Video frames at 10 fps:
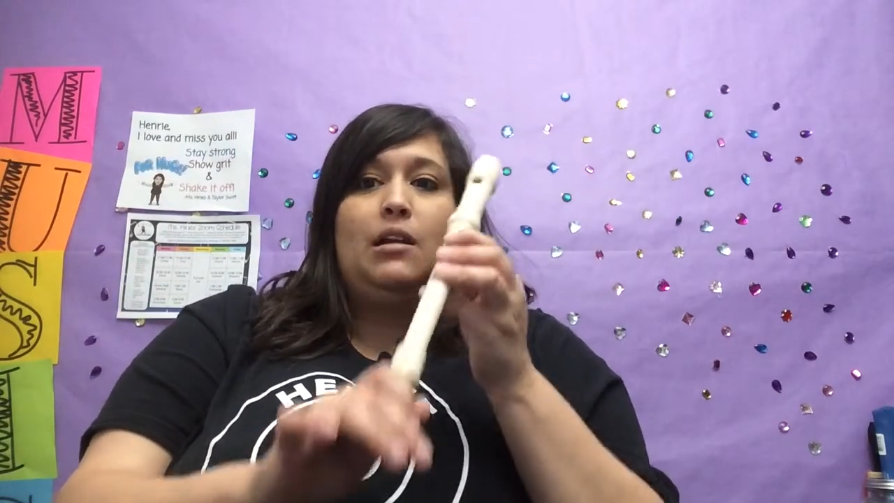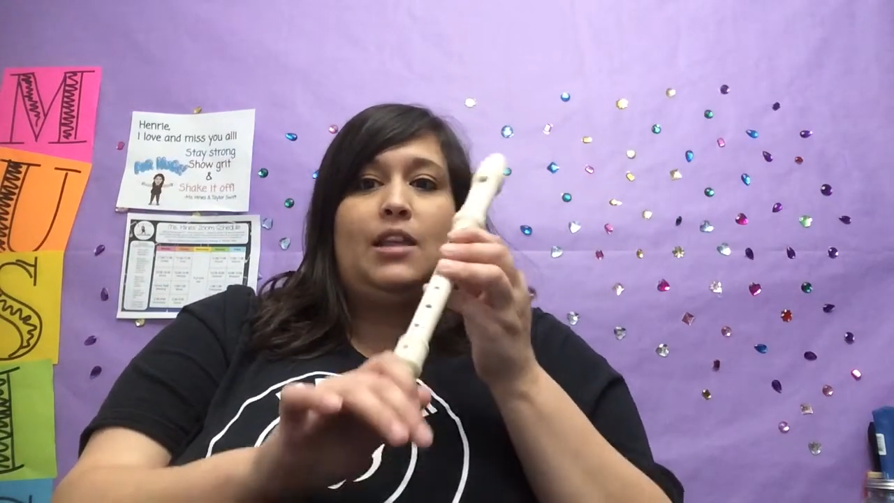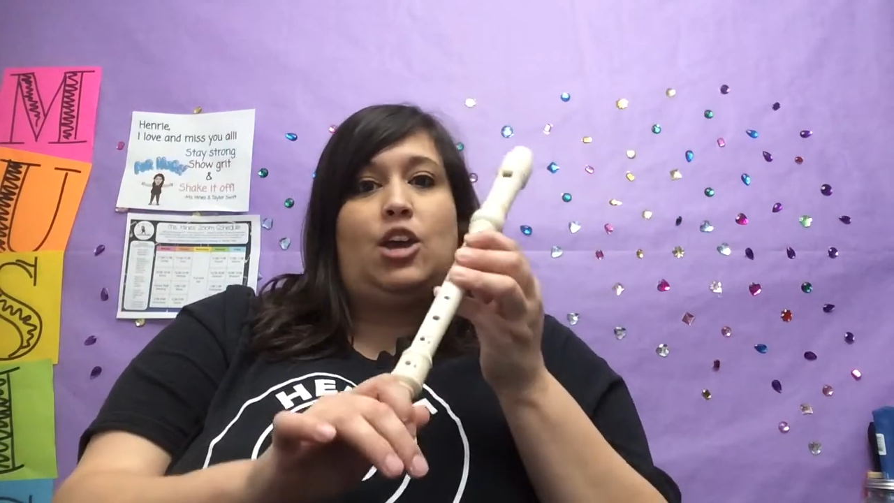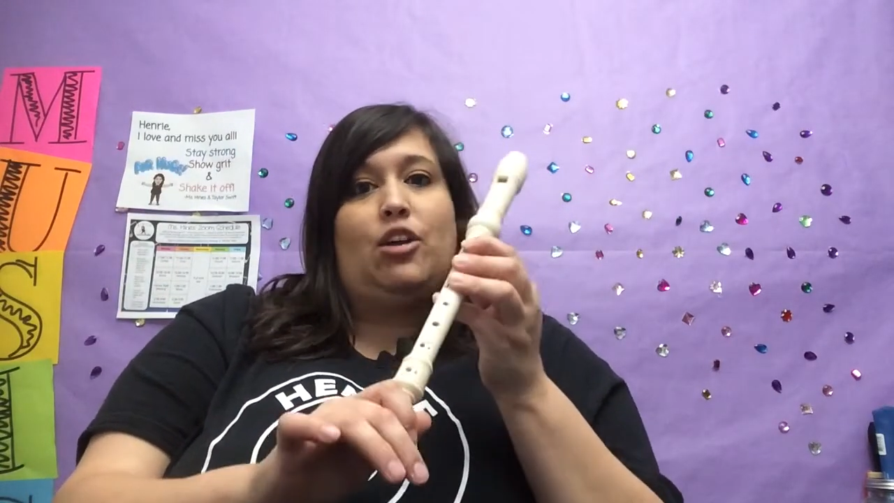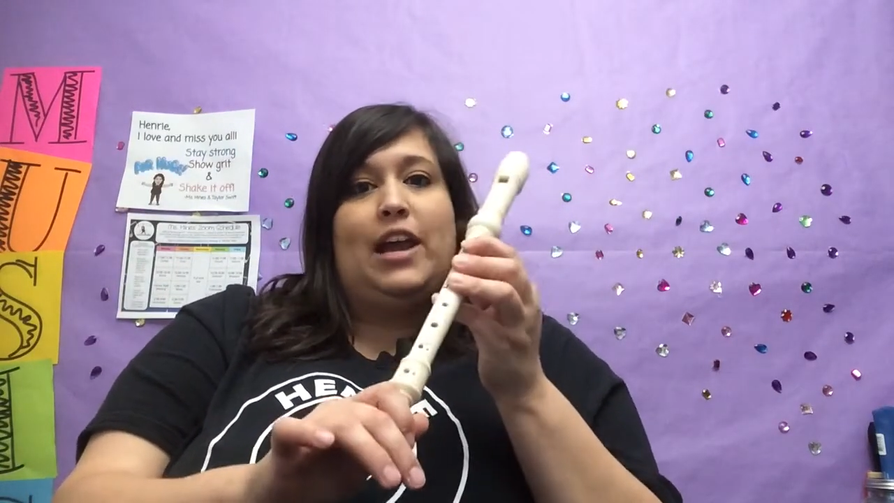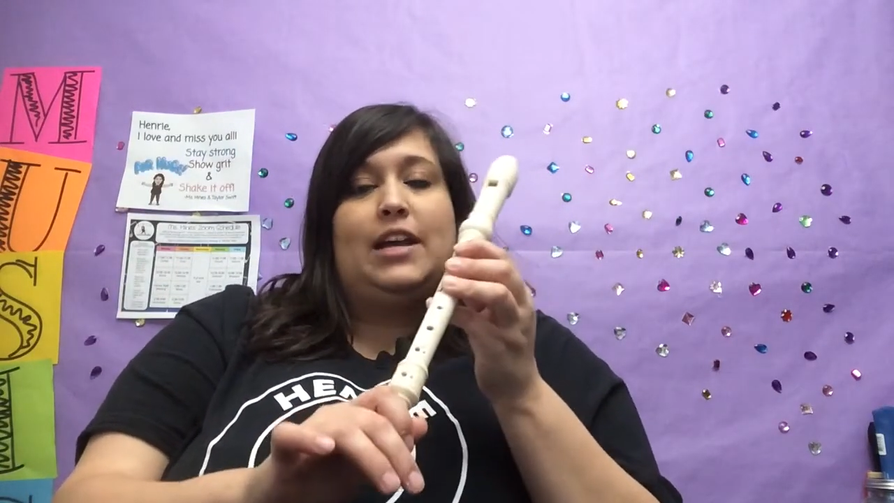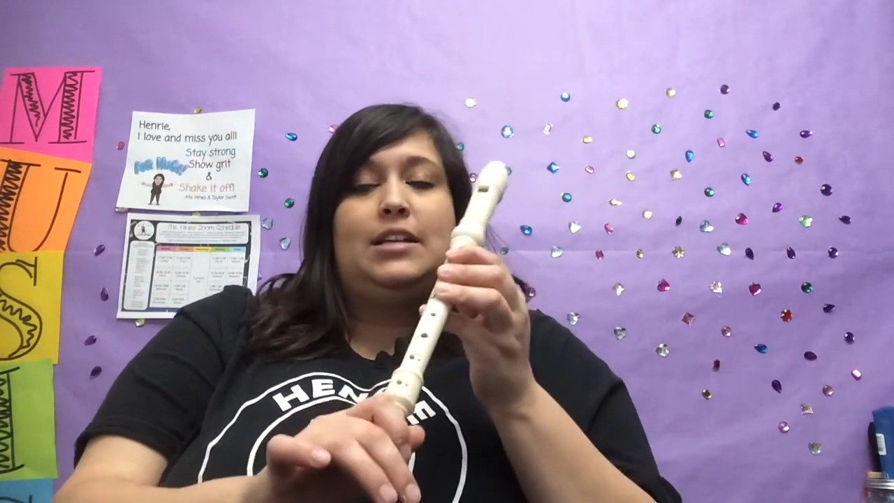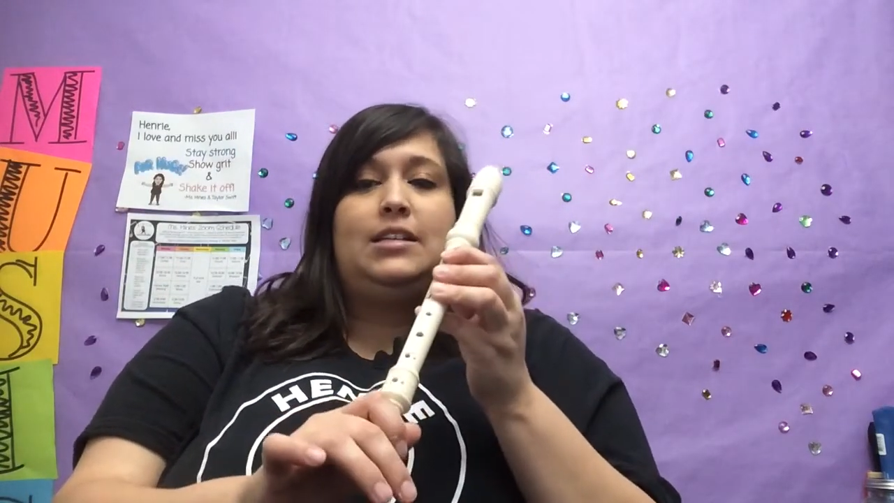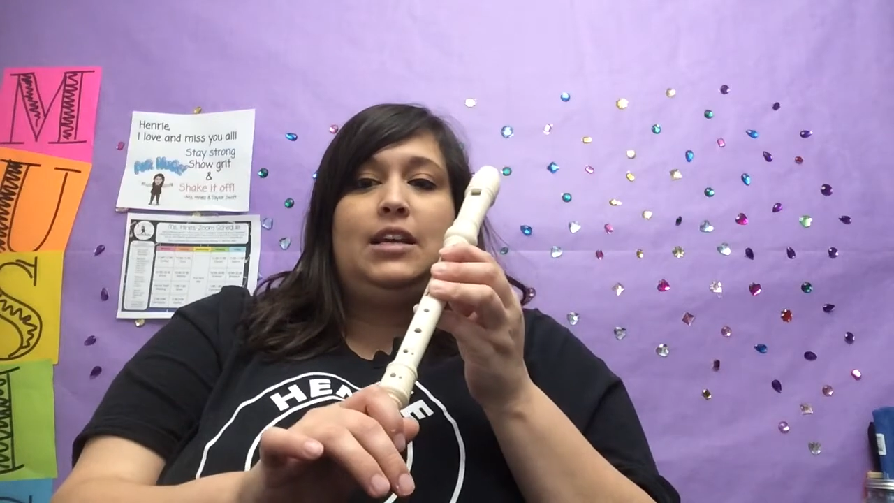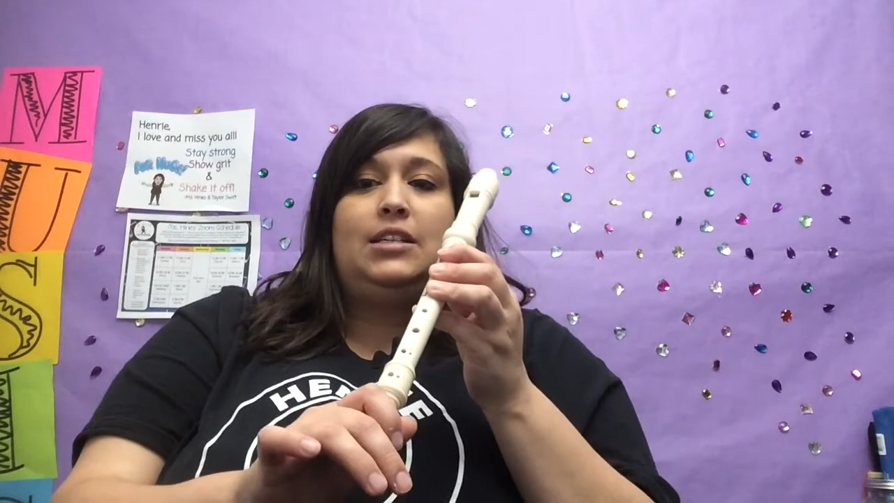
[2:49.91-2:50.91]
and that your hand
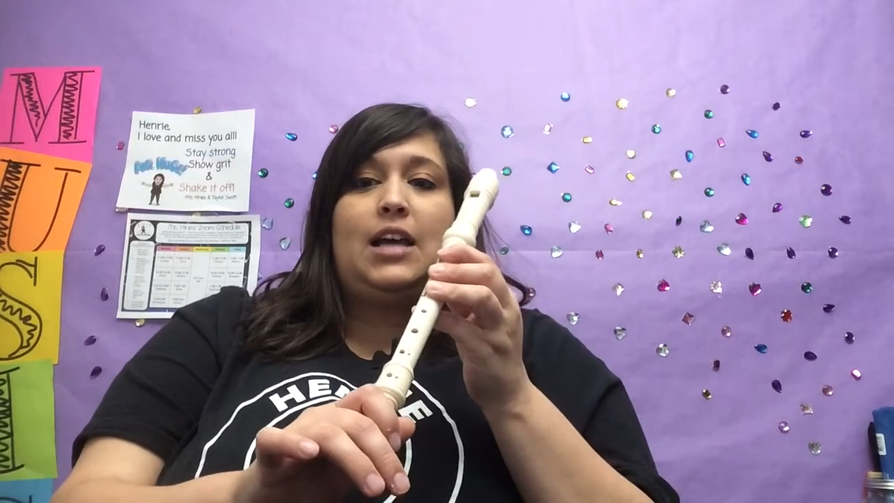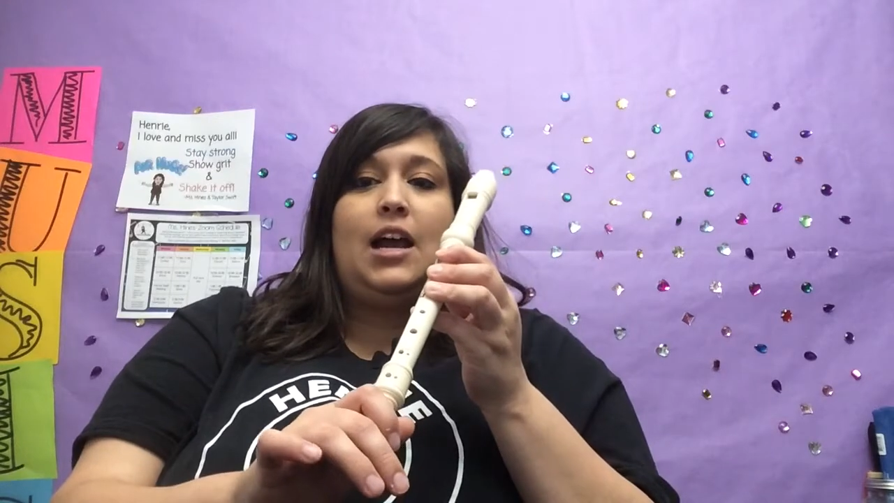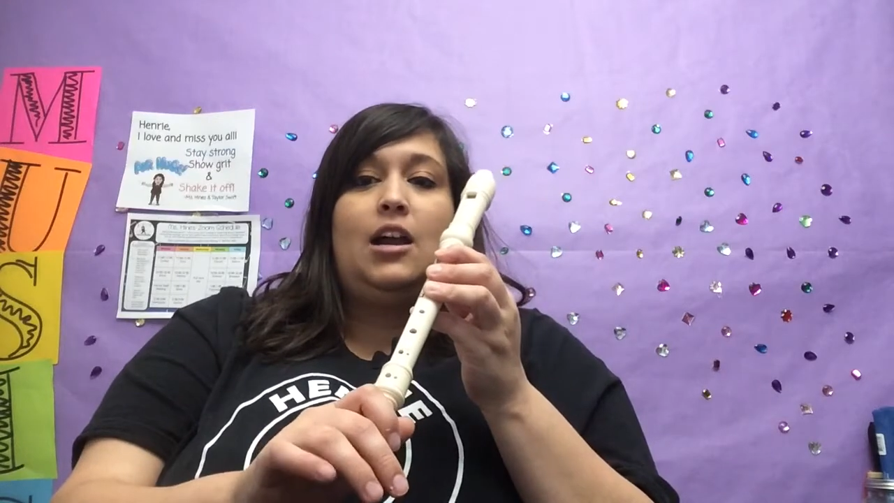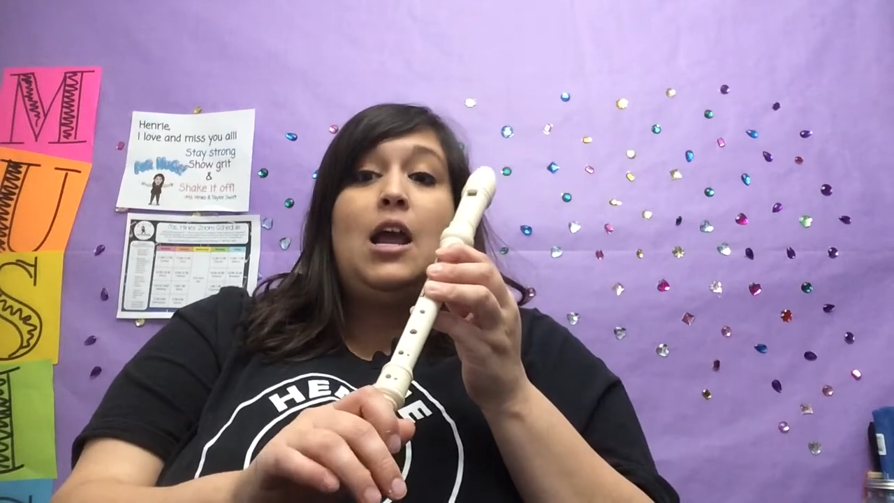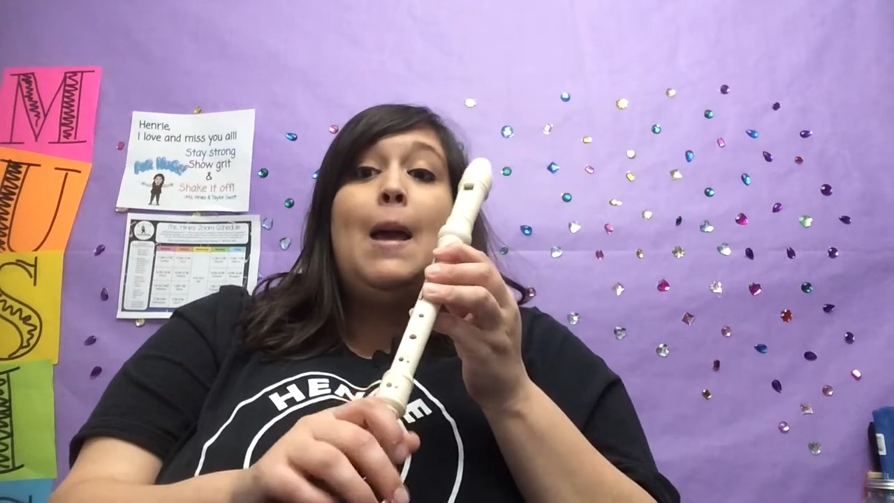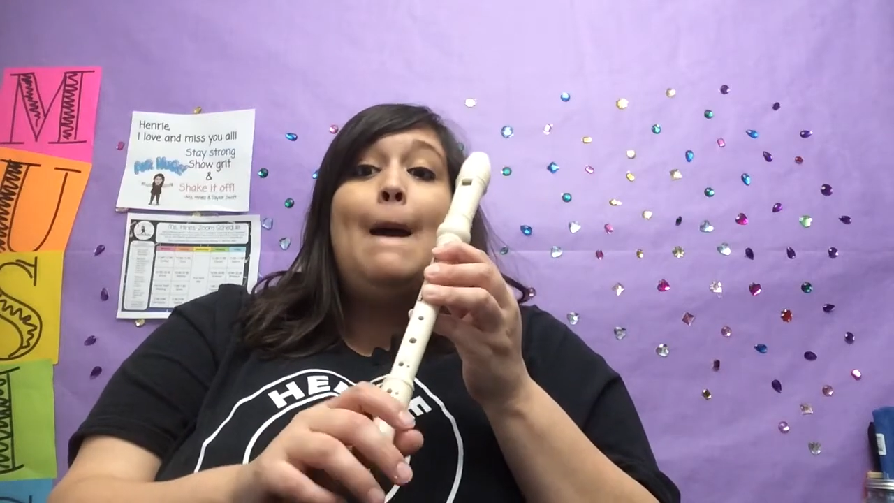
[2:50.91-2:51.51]
doesn't get tired,